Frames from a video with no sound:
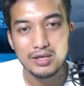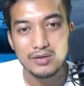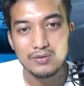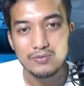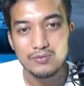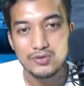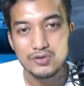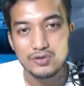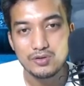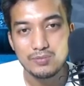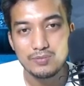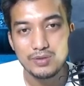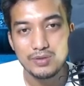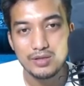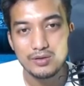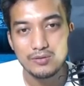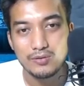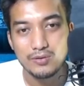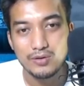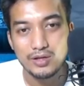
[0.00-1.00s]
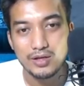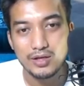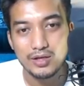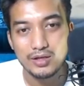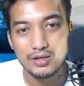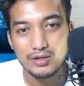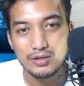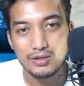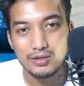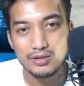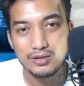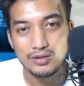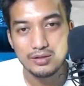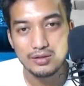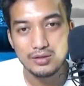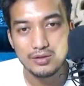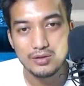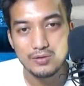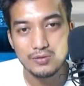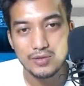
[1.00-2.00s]
we should be
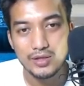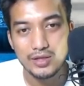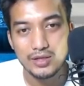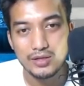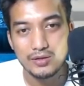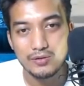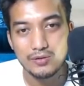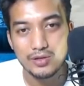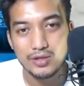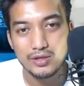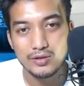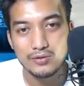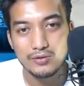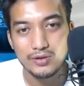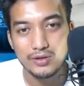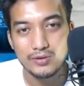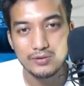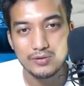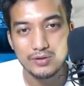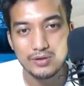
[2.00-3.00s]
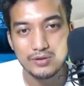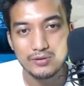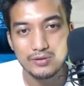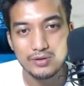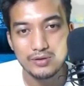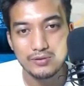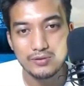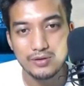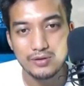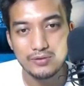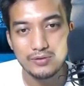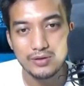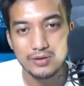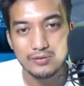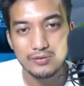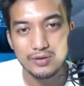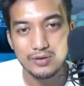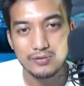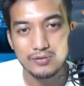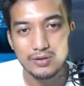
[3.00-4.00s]
going, going, going, going, going, going, going, going, going,
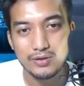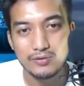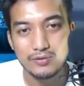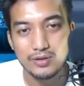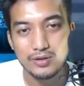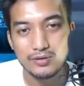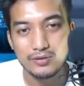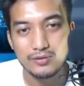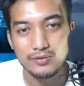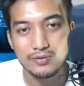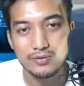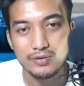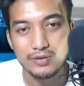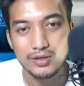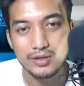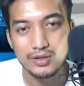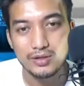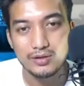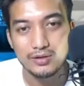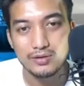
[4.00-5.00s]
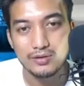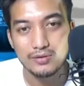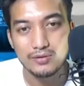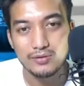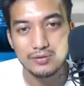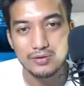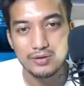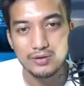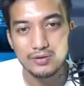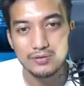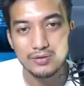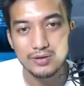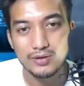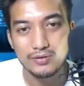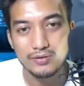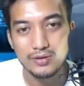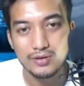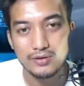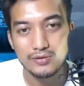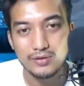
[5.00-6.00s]
going, going, going, going, going,
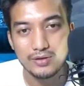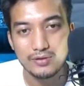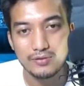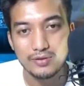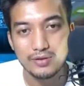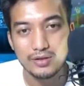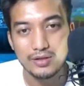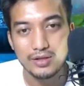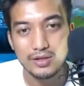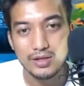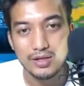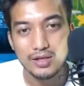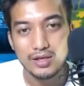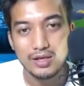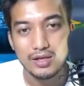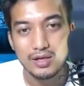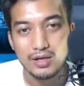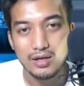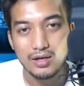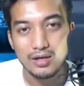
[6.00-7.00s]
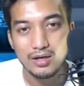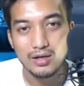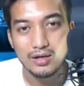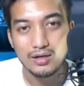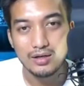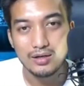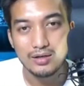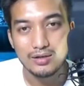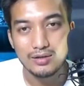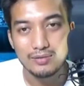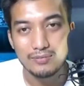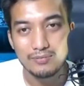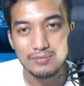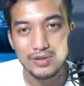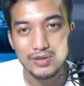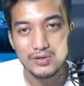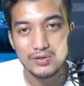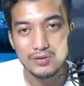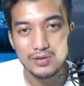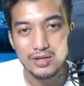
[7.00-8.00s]
going, going, going. Uh,
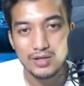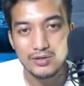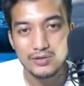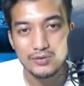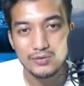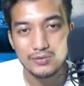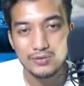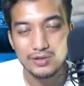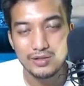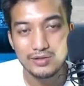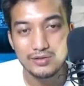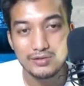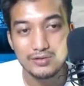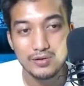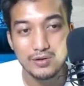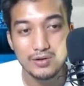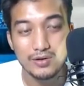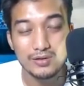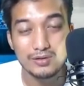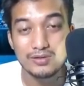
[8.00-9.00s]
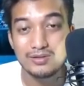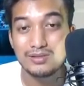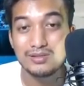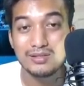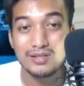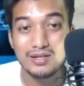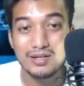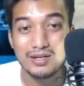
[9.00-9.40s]
make sure that you really don't, you